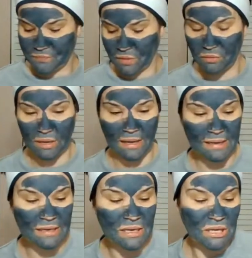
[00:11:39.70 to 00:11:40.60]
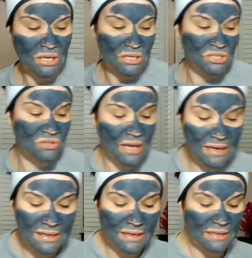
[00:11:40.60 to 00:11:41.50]
Okay, so that
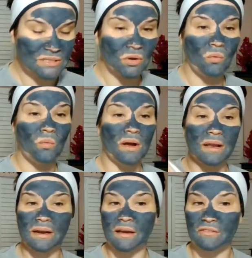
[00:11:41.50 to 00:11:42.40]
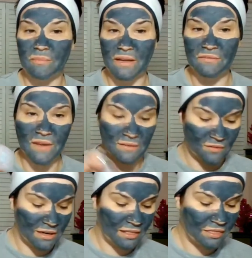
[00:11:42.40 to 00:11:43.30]
is one of my
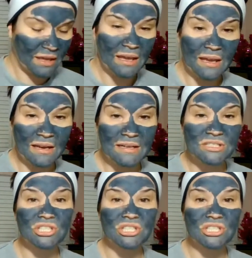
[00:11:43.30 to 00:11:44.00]
favorite things.